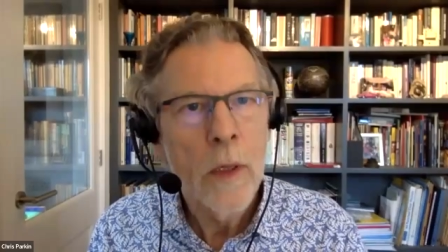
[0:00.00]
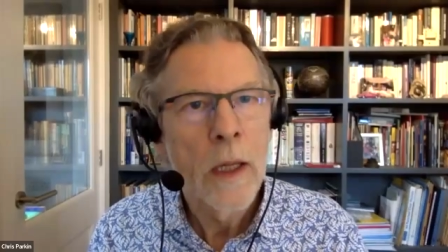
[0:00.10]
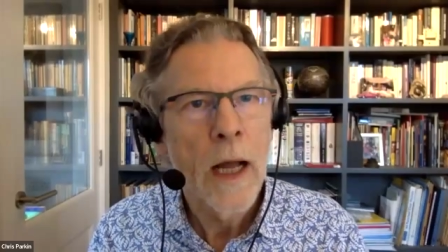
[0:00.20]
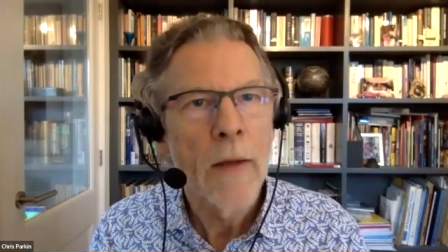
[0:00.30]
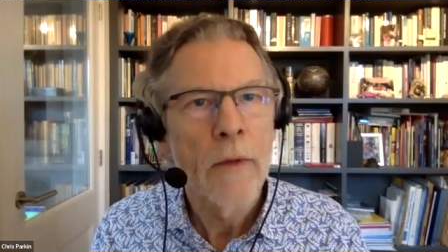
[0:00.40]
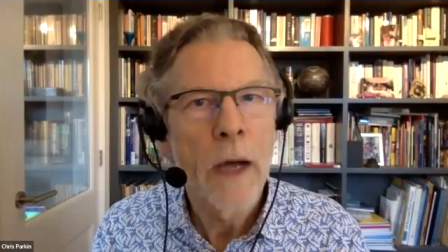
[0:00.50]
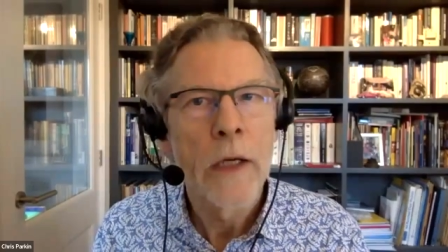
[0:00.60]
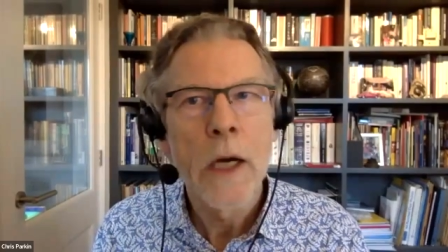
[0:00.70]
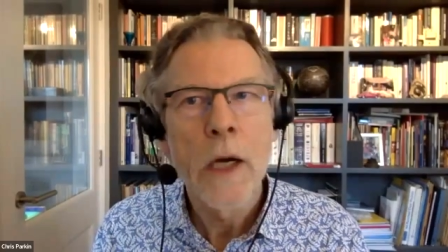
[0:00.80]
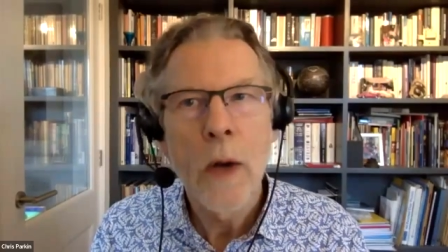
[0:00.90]
will have a
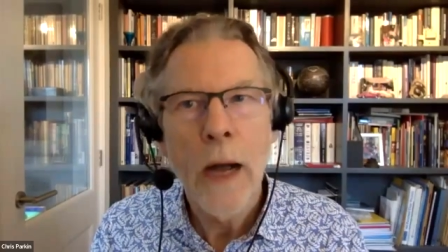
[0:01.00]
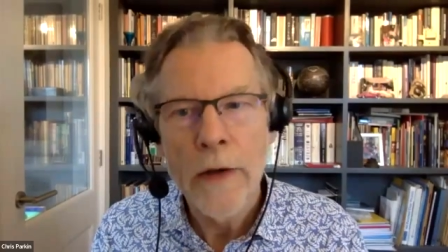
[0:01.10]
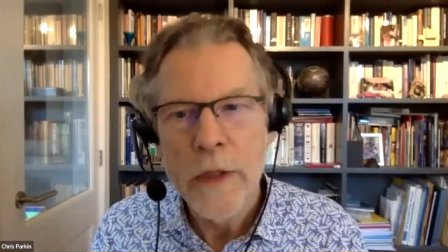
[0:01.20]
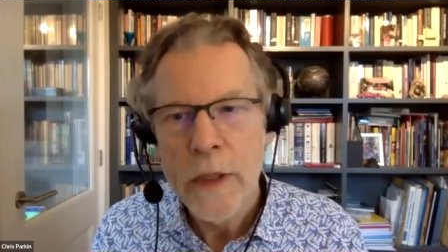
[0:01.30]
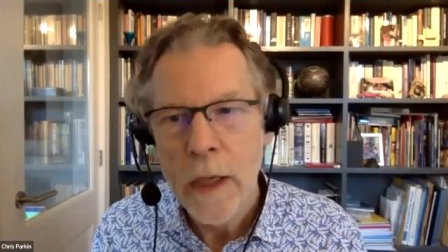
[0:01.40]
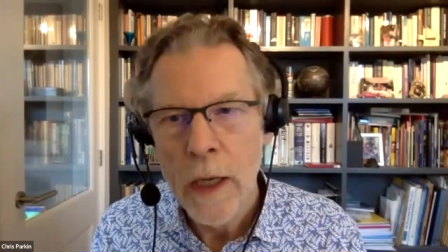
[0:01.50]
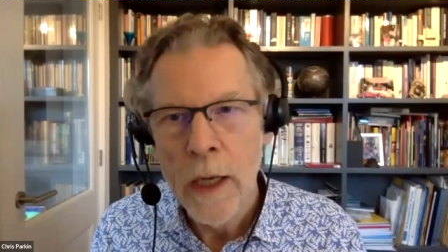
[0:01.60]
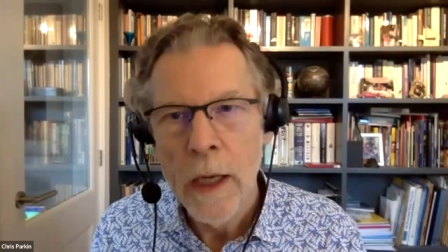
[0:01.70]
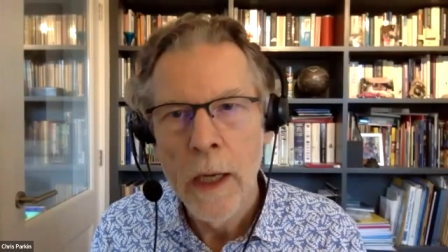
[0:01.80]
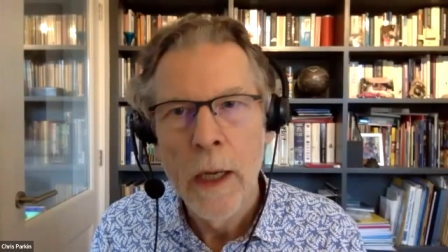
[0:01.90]
go at
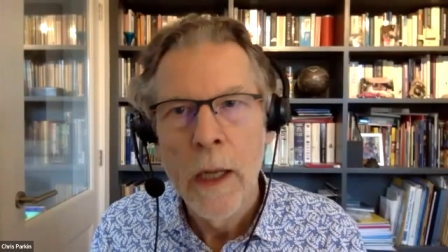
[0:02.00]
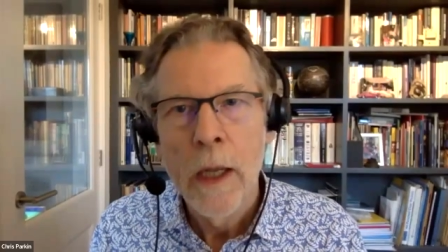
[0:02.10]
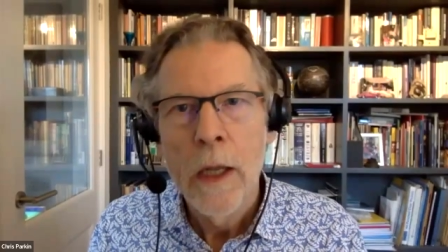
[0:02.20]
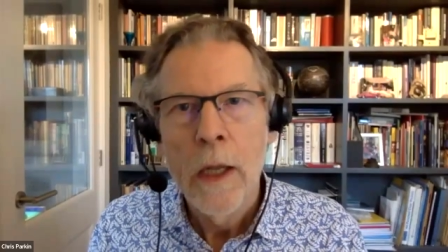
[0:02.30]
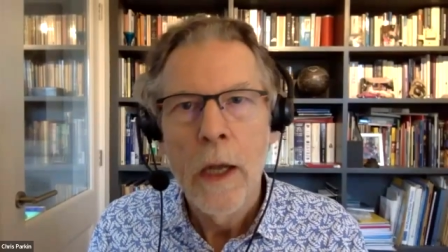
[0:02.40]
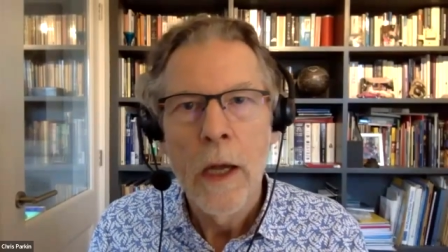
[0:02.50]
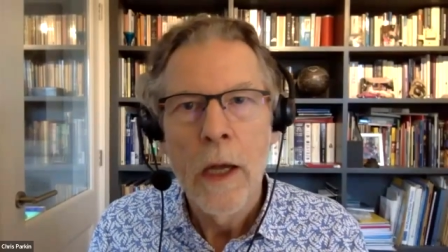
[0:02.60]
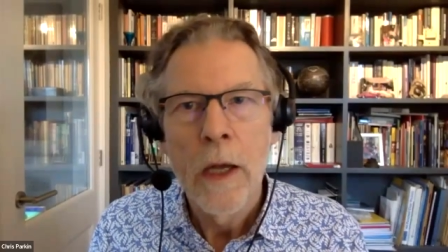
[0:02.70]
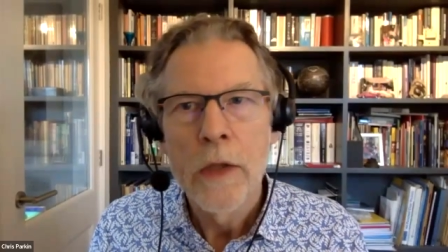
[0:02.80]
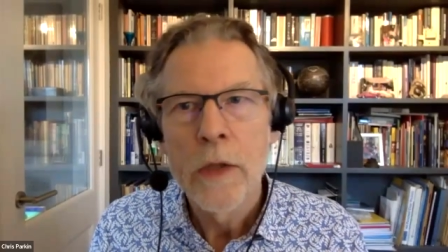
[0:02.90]
uh,
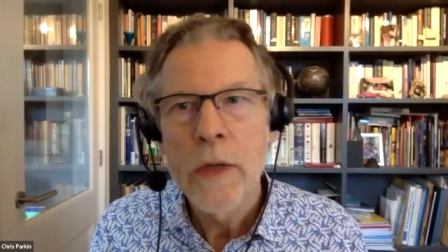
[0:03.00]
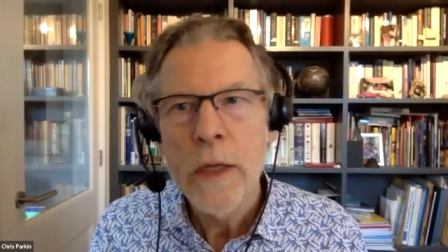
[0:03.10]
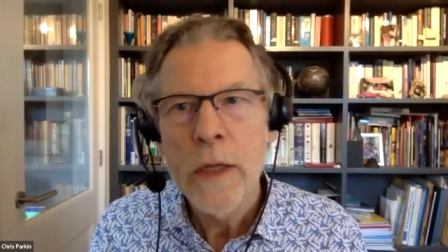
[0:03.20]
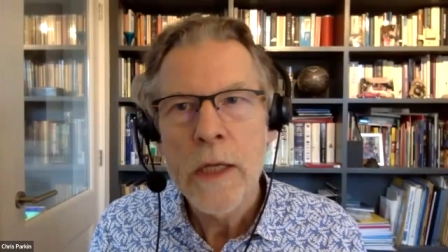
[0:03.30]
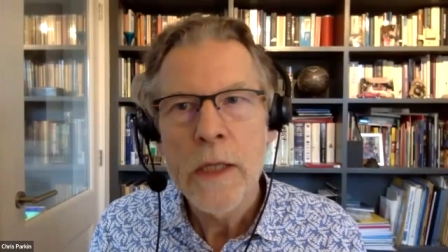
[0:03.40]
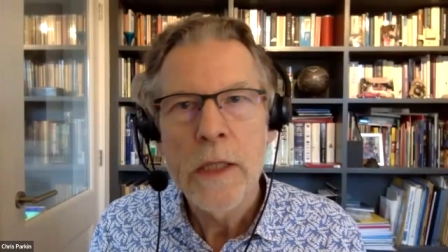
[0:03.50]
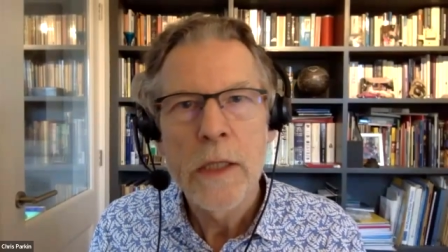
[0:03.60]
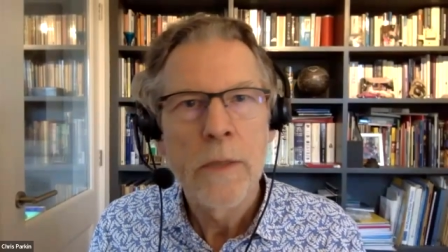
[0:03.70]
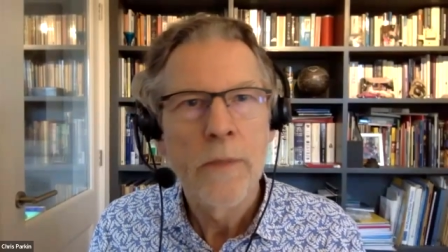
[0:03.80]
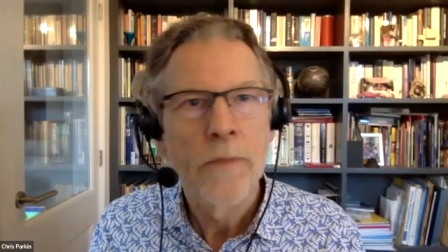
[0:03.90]
uh, doing
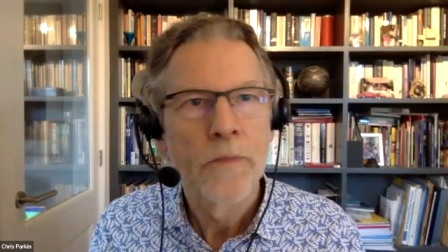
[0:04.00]
this.